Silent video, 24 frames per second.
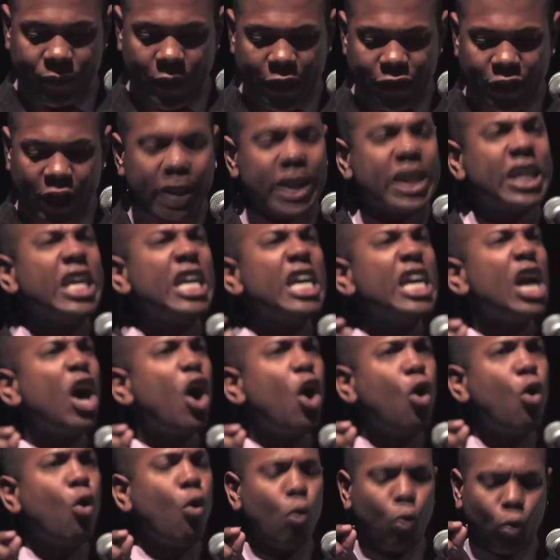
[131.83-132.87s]
the
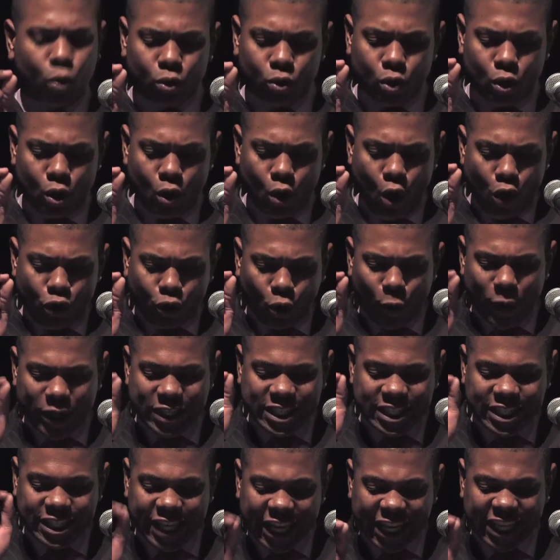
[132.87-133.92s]
keyhole through which
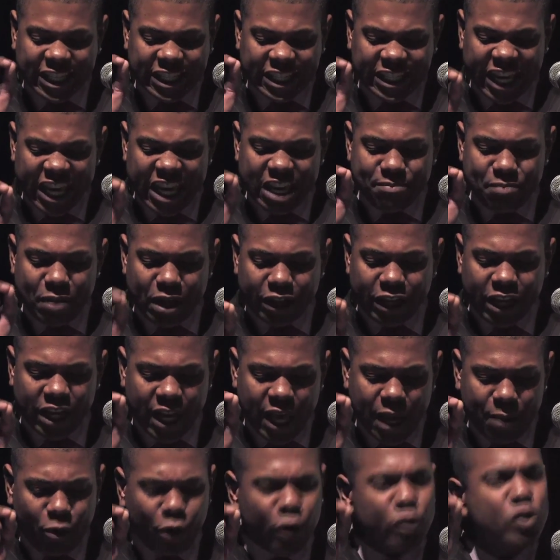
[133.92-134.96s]
16 million
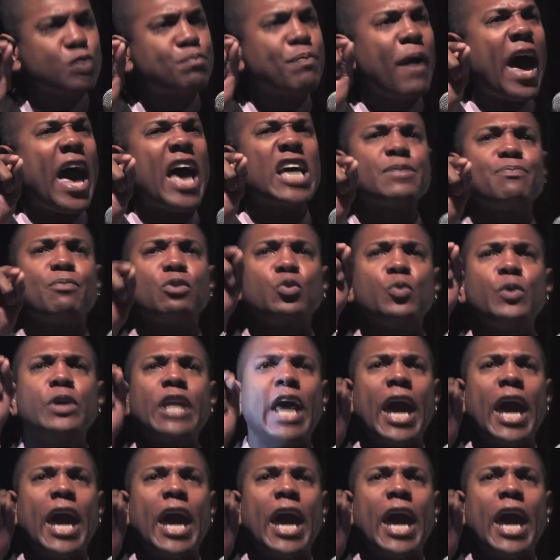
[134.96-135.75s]
immigrants passed between